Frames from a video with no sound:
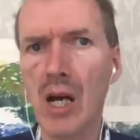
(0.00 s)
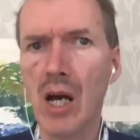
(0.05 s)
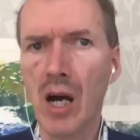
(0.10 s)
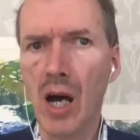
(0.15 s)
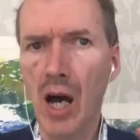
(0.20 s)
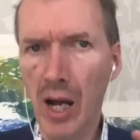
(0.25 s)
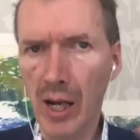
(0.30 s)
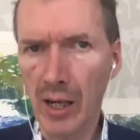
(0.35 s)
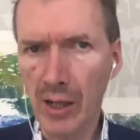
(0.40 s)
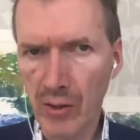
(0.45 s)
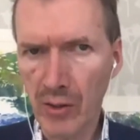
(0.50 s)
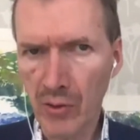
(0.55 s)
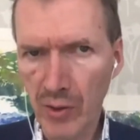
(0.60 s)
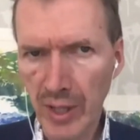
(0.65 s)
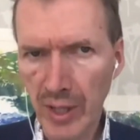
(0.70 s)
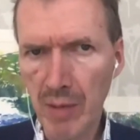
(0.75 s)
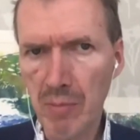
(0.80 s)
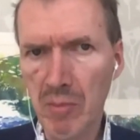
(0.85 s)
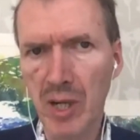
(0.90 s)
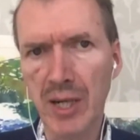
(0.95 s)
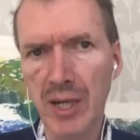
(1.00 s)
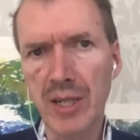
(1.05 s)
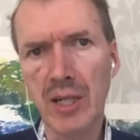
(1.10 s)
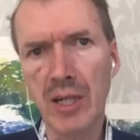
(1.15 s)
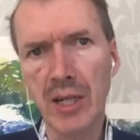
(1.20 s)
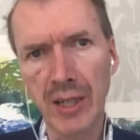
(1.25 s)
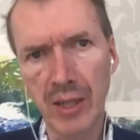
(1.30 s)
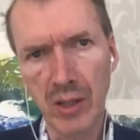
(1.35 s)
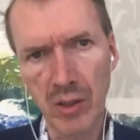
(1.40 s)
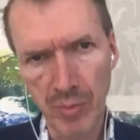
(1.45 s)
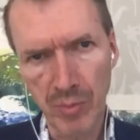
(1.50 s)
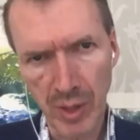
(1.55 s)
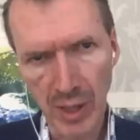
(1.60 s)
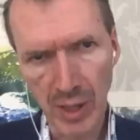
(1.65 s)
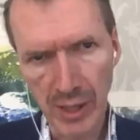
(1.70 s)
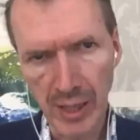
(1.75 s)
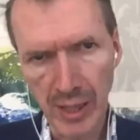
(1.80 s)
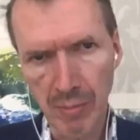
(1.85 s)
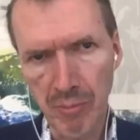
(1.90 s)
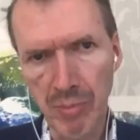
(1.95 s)
Hungary might
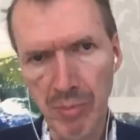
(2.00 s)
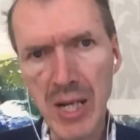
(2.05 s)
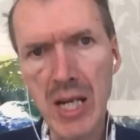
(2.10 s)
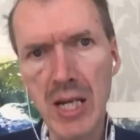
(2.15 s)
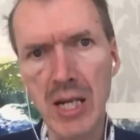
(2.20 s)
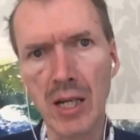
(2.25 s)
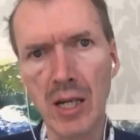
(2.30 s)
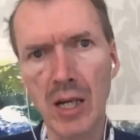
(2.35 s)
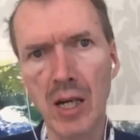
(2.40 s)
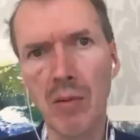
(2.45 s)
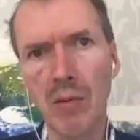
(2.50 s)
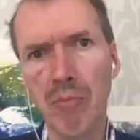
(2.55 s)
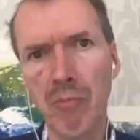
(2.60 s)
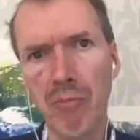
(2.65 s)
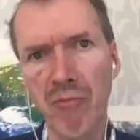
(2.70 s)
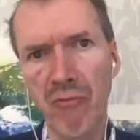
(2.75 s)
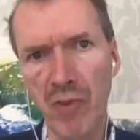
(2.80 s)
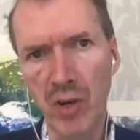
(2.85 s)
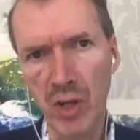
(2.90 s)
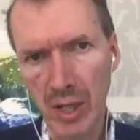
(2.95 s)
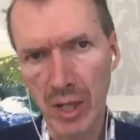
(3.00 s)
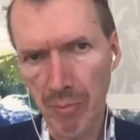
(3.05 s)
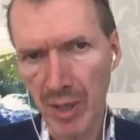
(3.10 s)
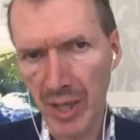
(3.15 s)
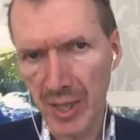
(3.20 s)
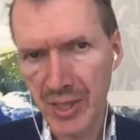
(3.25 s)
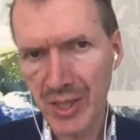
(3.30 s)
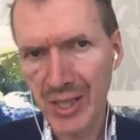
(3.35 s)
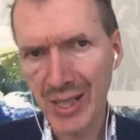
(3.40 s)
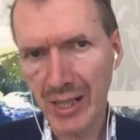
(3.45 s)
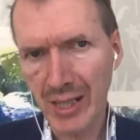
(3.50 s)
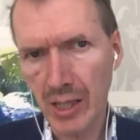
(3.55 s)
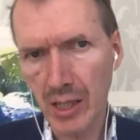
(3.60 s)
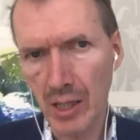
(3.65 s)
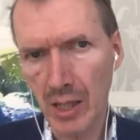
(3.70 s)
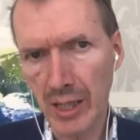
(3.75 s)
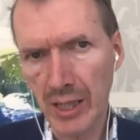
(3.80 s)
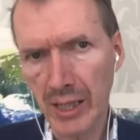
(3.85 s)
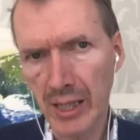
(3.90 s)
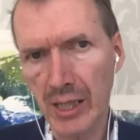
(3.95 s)
arguably be a very
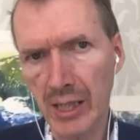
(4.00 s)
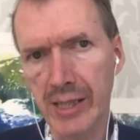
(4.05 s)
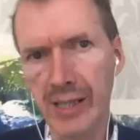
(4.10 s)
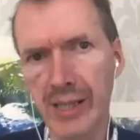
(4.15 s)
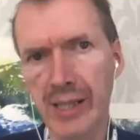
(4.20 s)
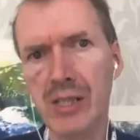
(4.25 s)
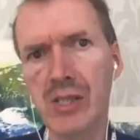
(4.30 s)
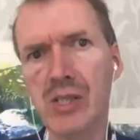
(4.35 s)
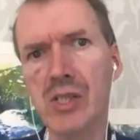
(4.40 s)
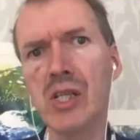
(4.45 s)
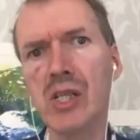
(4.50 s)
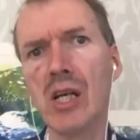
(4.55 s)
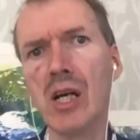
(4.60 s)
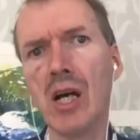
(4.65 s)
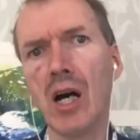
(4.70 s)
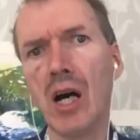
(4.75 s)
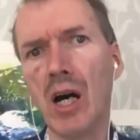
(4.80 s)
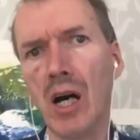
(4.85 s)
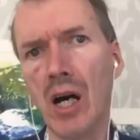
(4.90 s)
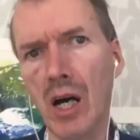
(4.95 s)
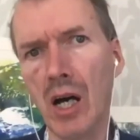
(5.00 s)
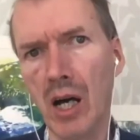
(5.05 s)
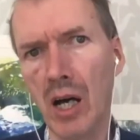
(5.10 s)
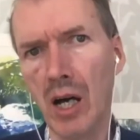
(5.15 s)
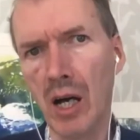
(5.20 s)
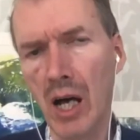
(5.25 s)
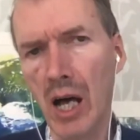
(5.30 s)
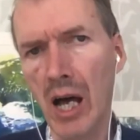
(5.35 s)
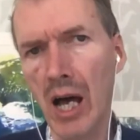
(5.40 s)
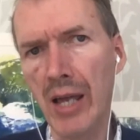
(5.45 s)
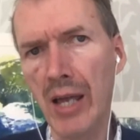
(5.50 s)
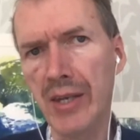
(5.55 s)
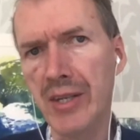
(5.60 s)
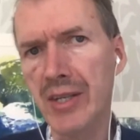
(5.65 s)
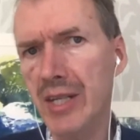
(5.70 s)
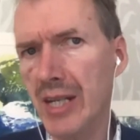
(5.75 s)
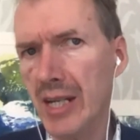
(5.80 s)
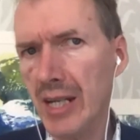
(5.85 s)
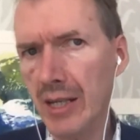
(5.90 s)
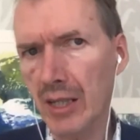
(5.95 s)
particular case and
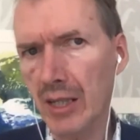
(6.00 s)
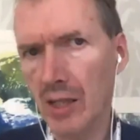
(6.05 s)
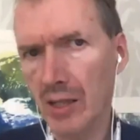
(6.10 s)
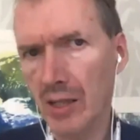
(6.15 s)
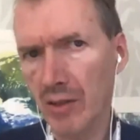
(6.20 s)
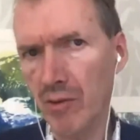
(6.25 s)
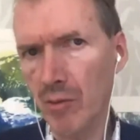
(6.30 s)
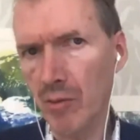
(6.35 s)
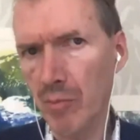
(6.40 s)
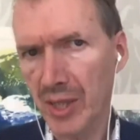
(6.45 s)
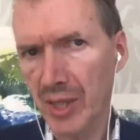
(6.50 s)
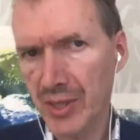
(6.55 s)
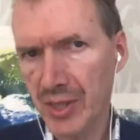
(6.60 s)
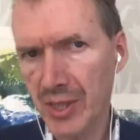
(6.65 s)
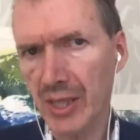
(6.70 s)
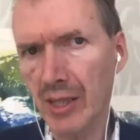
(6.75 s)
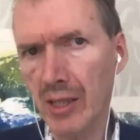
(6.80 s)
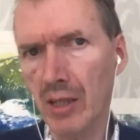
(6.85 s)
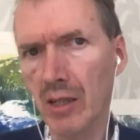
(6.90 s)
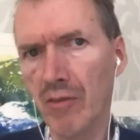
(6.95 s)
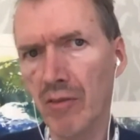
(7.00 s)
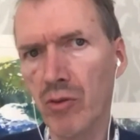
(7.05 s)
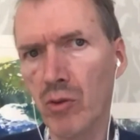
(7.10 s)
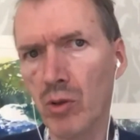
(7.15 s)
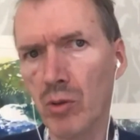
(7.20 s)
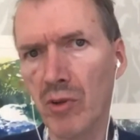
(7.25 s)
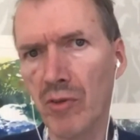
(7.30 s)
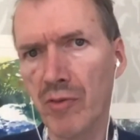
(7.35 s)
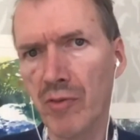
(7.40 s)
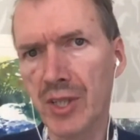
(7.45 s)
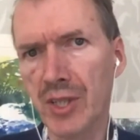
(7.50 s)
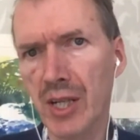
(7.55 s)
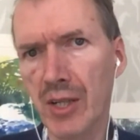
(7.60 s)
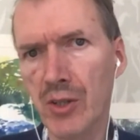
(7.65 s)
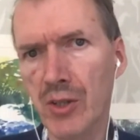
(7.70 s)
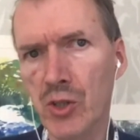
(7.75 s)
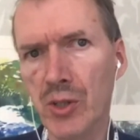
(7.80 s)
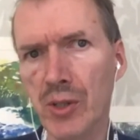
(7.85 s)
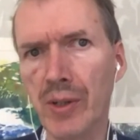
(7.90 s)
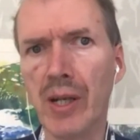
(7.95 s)
need a kind of a particular form of
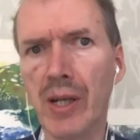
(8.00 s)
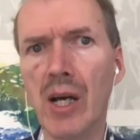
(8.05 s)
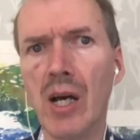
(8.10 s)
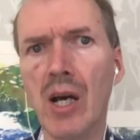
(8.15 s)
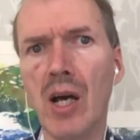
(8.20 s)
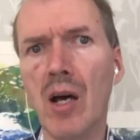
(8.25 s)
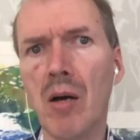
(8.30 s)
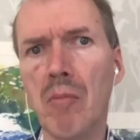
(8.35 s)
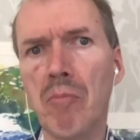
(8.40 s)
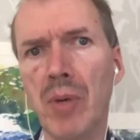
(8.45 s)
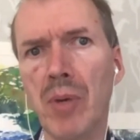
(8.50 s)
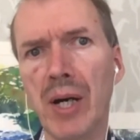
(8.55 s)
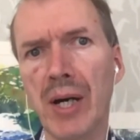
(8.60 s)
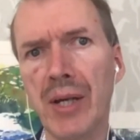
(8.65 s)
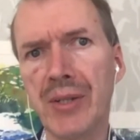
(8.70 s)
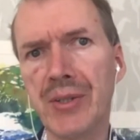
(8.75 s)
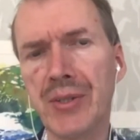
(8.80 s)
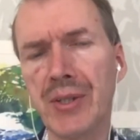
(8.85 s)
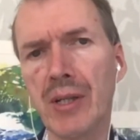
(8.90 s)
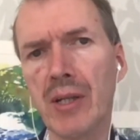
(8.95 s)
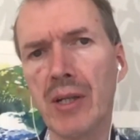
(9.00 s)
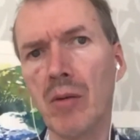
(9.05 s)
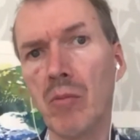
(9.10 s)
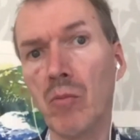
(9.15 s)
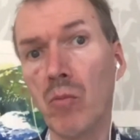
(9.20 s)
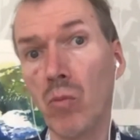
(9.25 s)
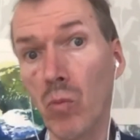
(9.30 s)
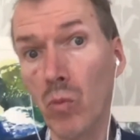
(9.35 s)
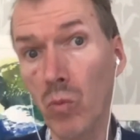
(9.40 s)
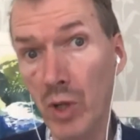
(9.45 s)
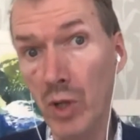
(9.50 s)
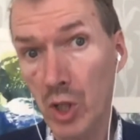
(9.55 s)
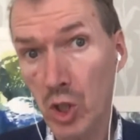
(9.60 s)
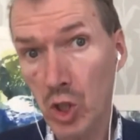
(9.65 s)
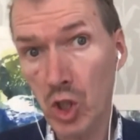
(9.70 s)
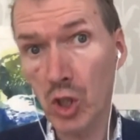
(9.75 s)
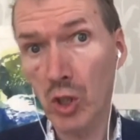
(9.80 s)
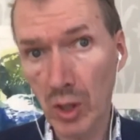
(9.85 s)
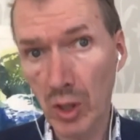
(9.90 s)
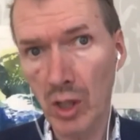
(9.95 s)
attention. But we
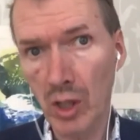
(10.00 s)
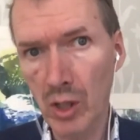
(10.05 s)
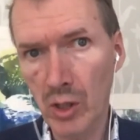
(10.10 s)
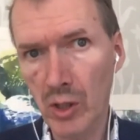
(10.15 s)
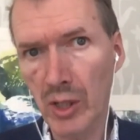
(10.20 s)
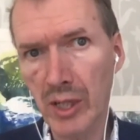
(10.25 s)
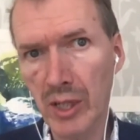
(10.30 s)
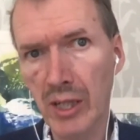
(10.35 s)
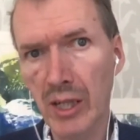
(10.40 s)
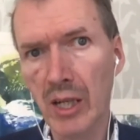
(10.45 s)
should look